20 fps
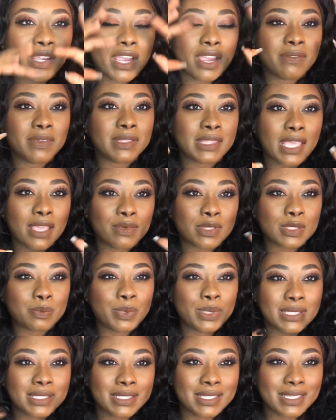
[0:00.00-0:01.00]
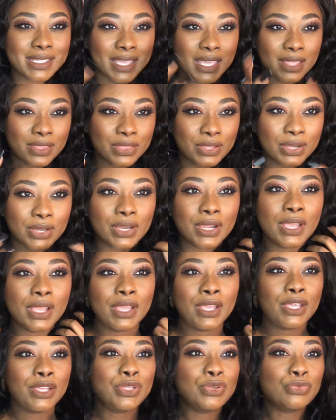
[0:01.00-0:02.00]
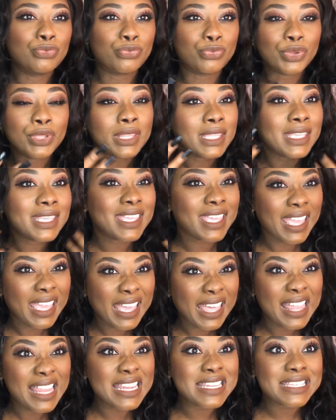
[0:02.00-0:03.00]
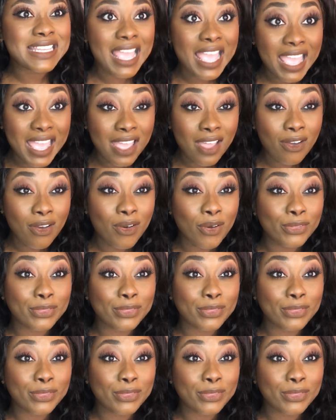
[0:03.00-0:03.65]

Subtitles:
everything was put together, you really can't tell.